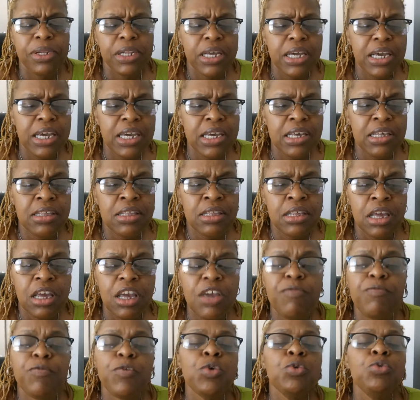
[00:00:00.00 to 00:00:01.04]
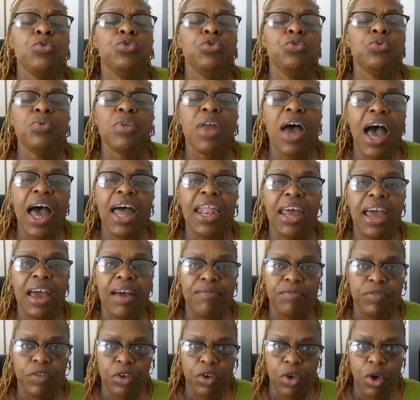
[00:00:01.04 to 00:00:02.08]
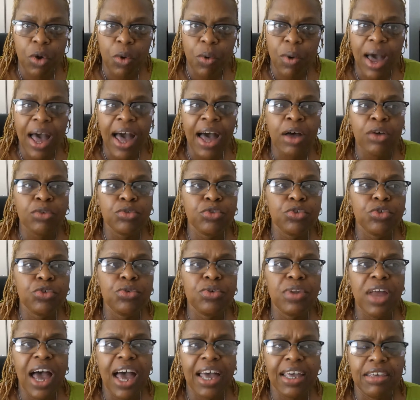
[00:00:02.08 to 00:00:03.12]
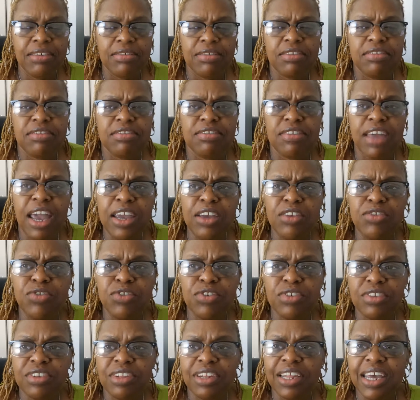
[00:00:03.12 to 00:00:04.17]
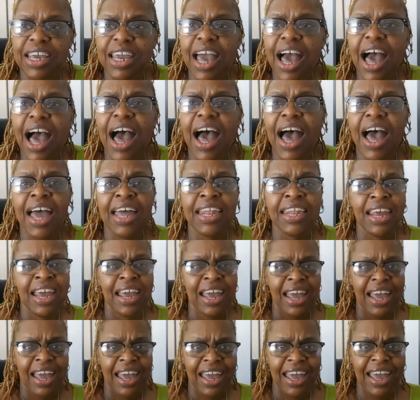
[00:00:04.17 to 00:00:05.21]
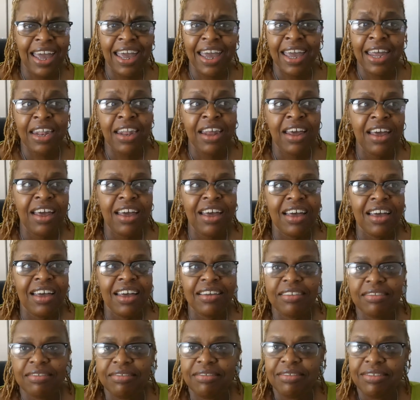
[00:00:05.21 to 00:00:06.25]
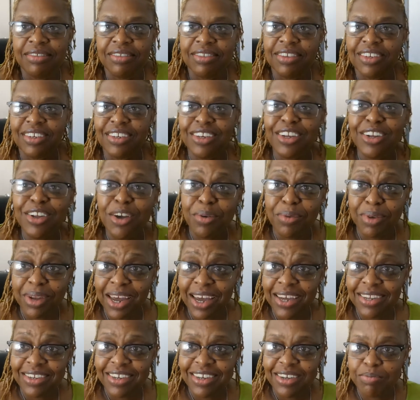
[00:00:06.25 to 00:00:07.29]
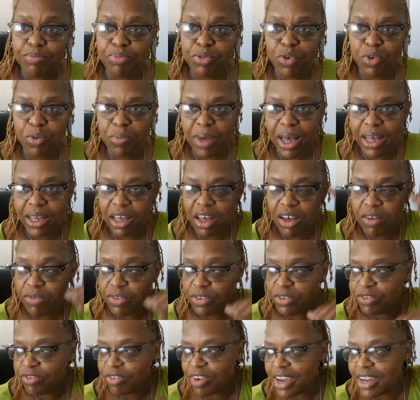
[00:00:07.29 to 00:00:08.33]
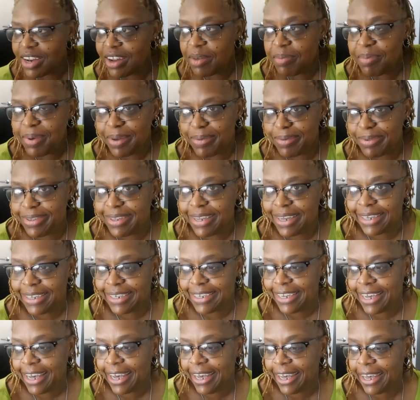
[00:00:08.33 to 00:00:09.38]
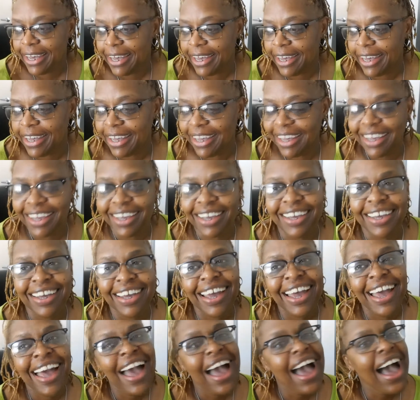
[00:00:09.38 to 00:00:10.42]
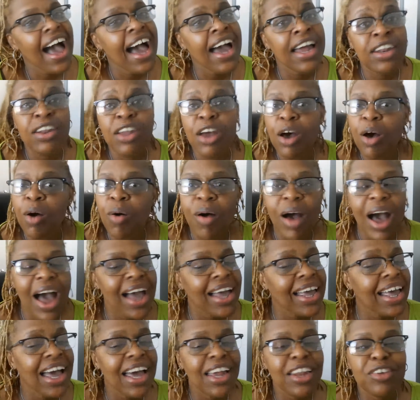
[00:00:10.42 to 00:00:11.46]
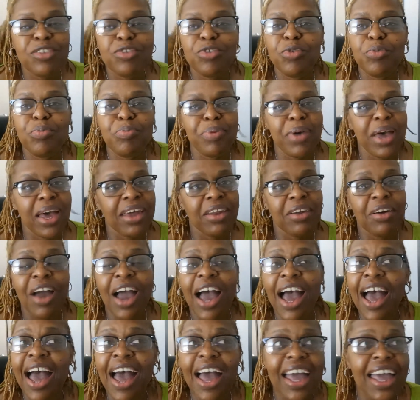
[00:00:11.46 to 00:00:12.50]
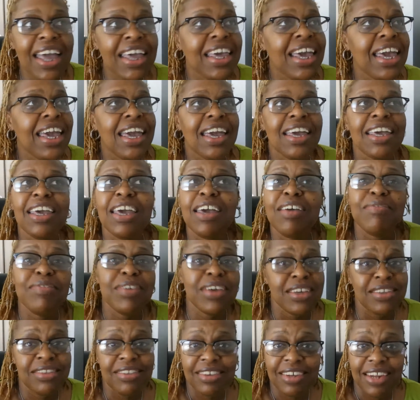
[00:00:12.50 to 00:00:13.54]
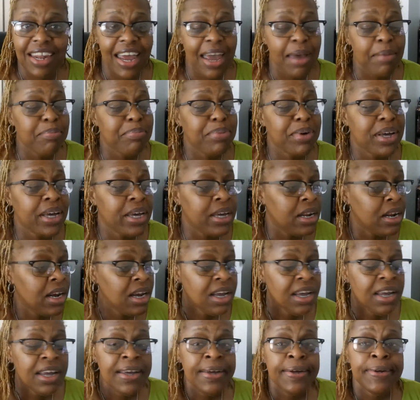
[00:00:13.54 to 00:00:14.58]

please, if you do not have to go out, do not, because it's dangerously hot. And you know what? I did pull my covers right up. I was like, yeah. I know, I gotta do better. I can't give in to that, but